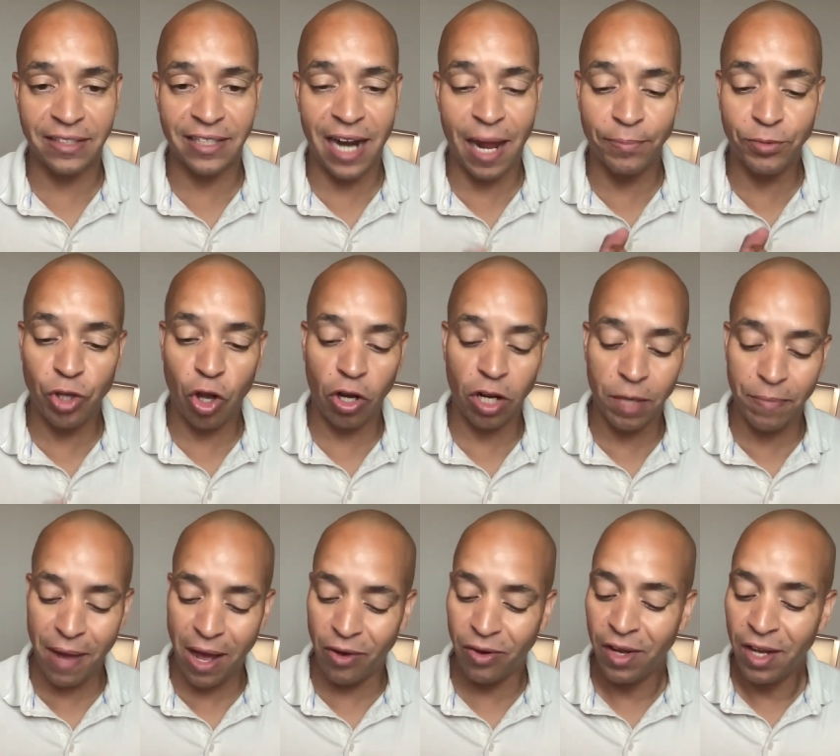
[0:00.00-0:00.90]
And I'm talking
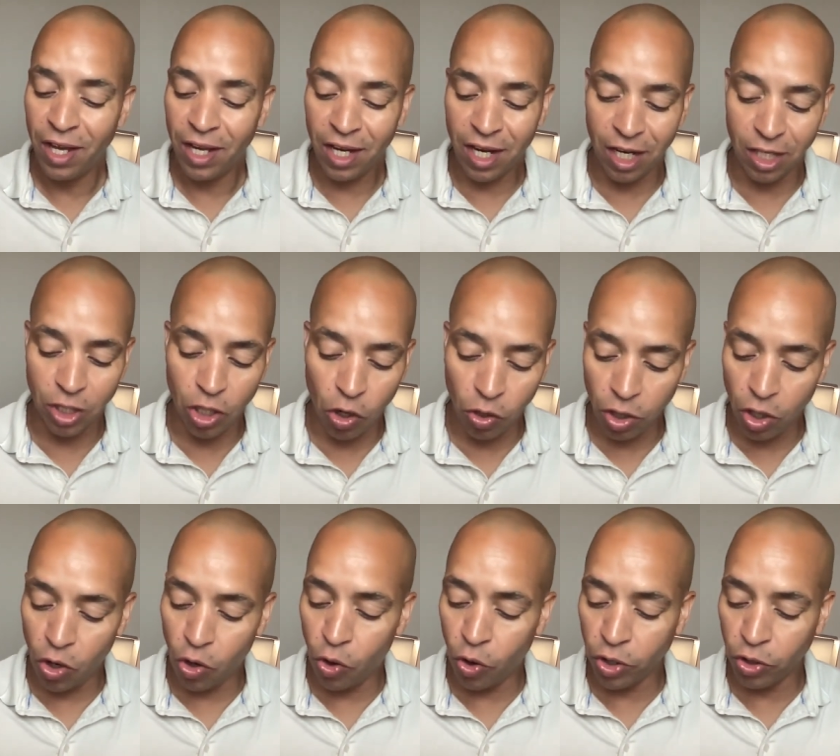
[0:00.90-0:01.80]
about canola
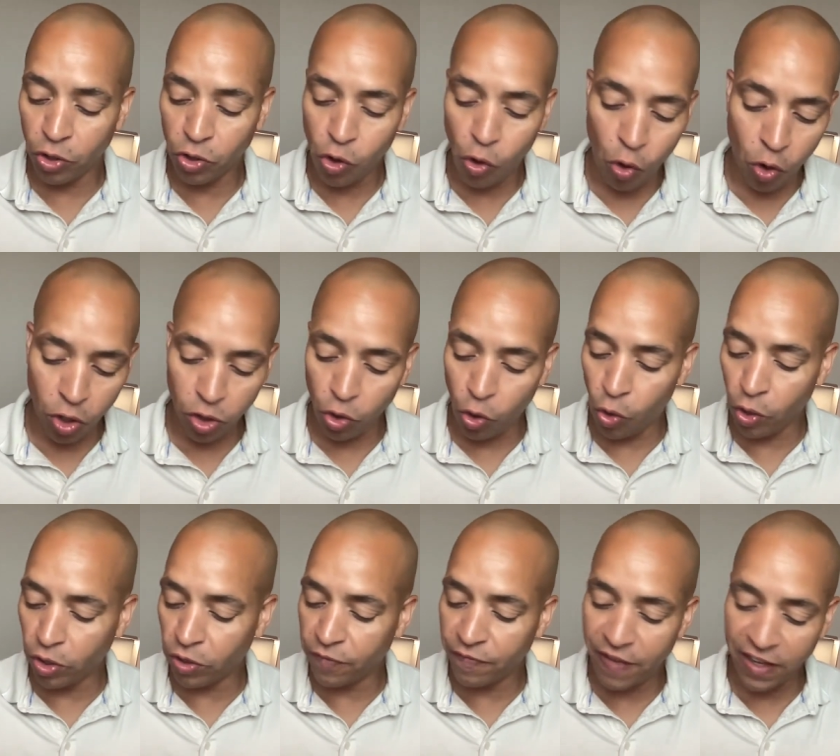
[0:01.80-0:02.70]
oil, corn
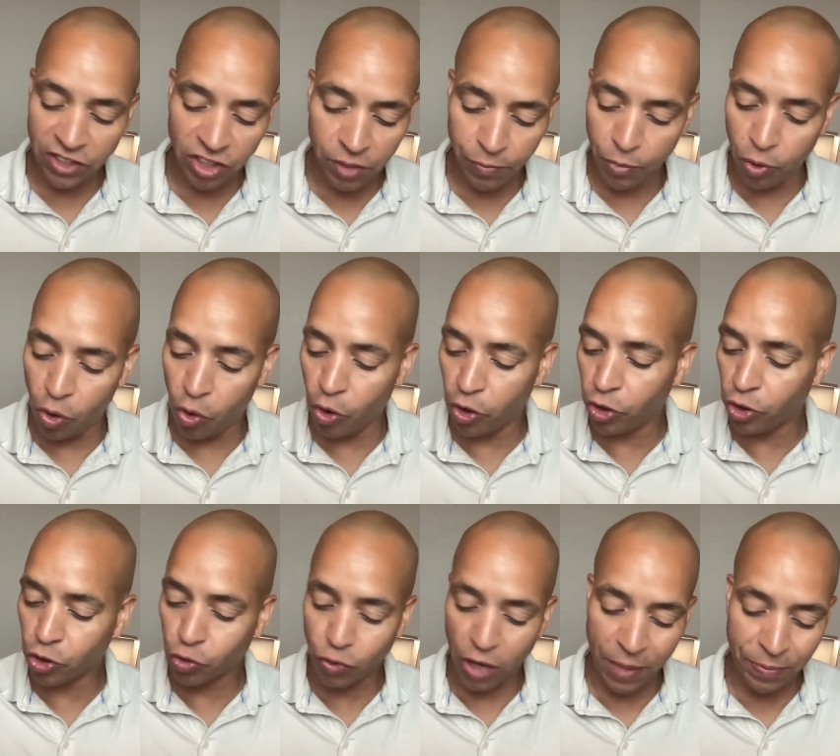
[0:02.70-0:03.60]
oil, vegetable oil,
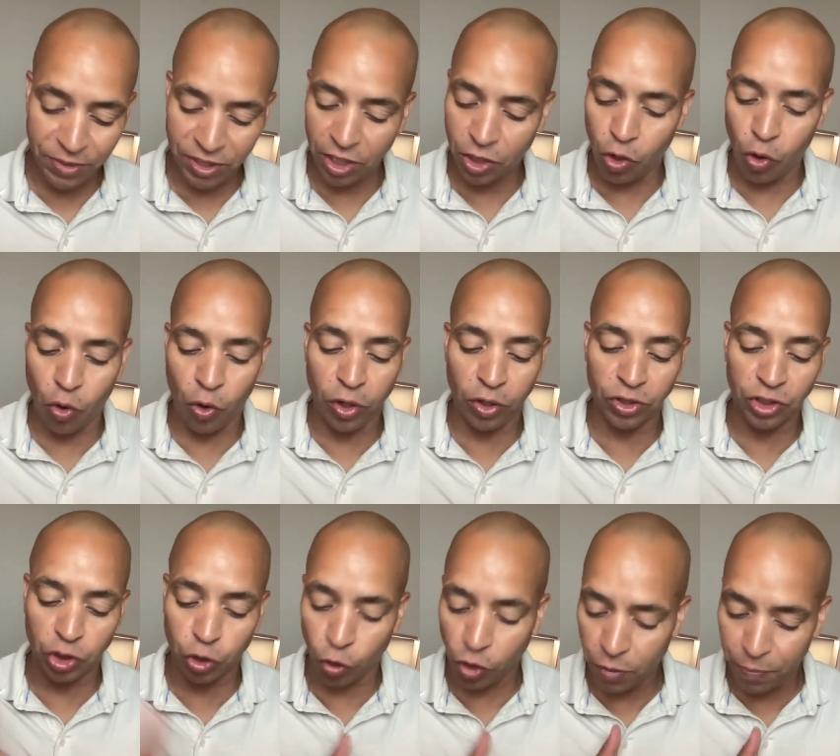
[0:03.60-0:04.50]
grapeseed oil,
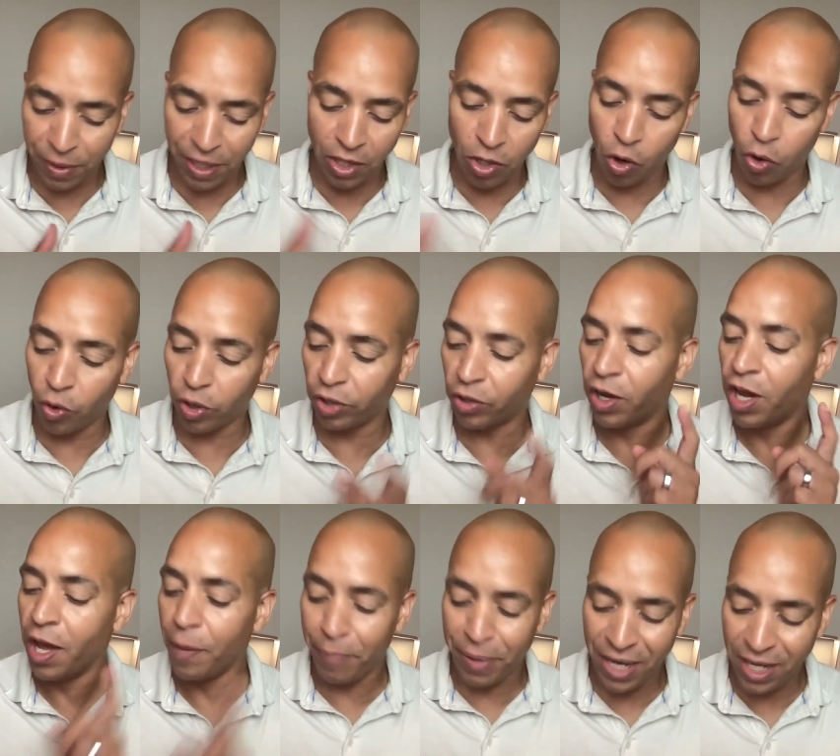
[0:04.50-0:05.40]
soybean oil,
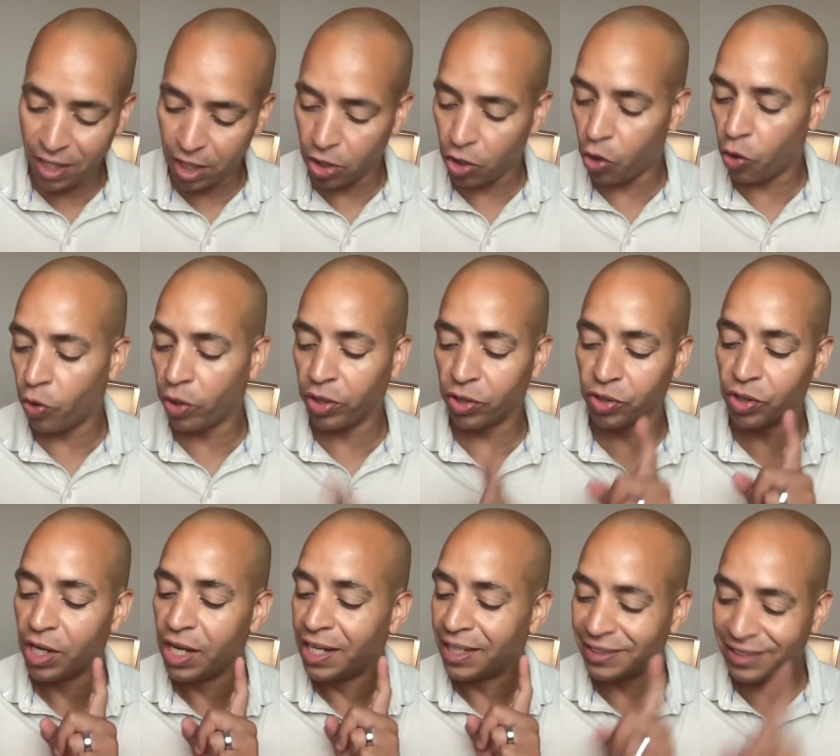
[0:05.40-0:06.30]
peanut oil,
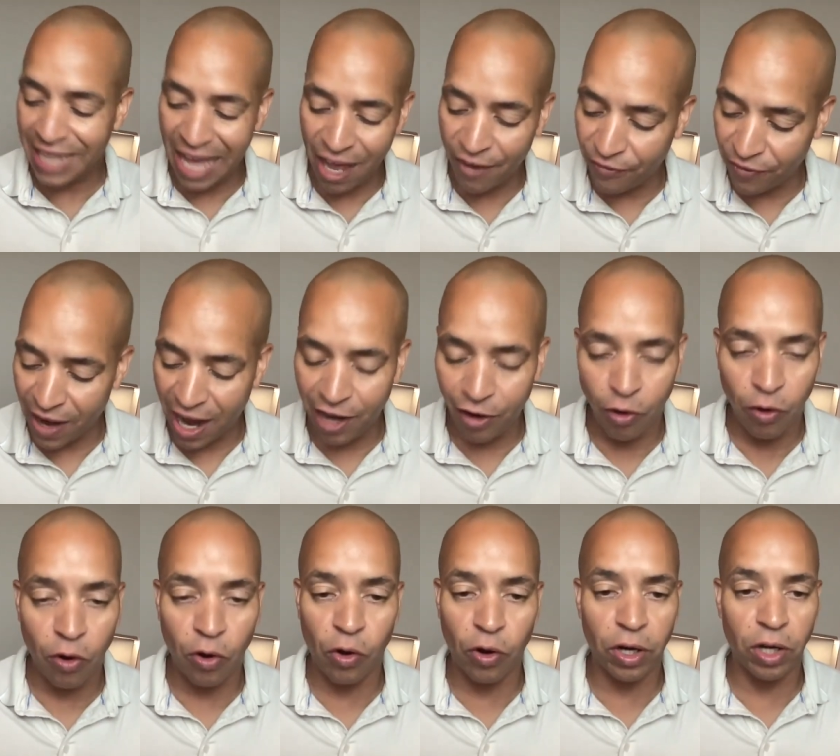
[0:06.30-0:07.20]
safflower
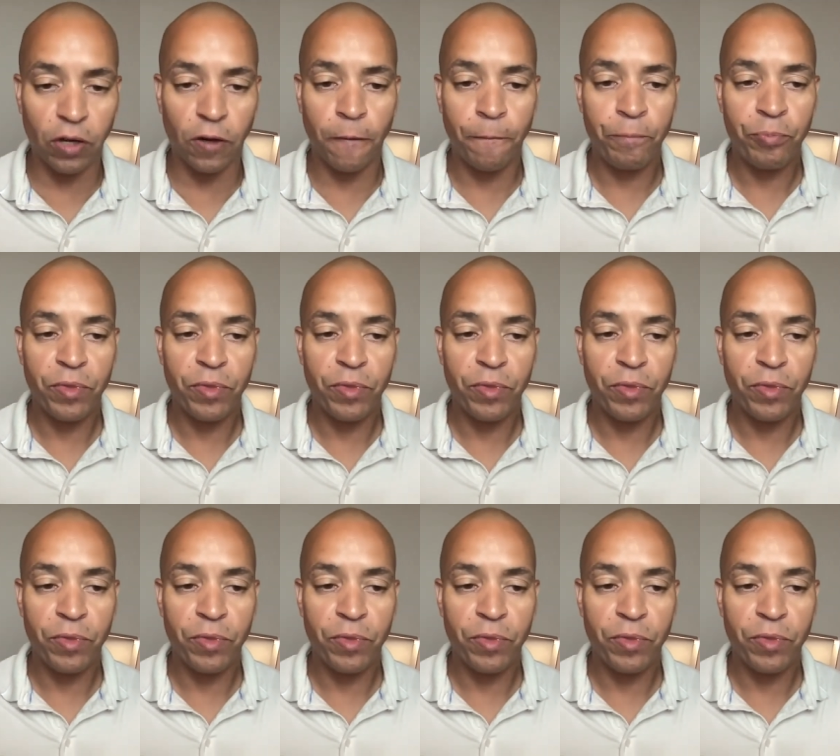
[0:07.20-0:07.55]
oil.